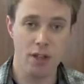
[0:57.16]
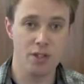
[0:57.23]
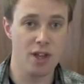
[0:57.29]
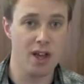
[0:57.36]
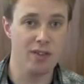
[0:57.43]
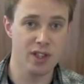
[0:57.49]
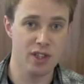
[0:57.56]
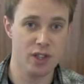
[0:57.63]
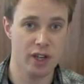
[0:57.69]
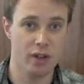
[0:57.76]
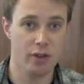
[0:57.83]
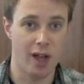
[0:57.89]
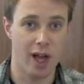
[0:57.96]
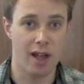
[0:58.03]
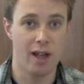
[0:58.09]
So having said
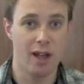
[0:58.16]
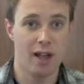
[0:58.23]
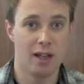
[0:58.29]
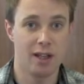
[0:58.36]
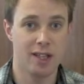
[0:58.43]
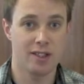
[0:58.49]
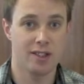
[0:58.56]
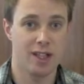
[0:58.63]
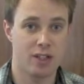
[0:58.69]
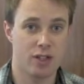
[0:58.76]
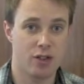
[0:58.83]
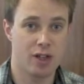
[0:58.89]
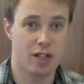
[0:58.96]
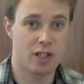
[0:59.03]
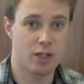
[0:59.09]
all that, let's get
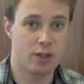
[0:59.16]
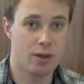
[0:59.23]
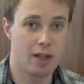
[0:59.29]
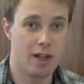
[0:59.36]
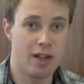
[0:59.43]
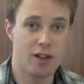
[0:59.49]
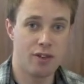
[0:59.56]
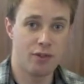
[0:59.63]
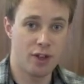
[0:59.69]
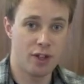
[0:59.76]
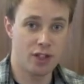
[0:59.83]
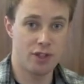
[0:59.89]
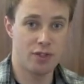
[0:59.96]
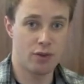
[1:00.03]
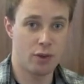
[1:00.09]
straight to it.
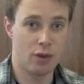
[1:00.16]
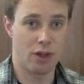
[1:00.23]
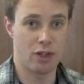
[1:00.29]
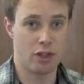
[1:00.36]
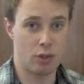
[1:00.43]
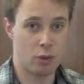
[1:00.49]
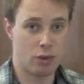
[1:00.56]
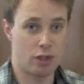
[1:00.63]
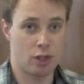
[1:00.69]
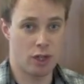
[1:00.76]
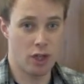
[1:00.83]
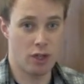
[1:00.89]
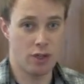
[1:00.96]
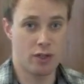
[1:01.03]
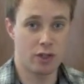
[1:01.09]
First of all, I just want to
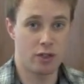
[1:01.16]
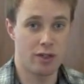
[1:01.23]
show you the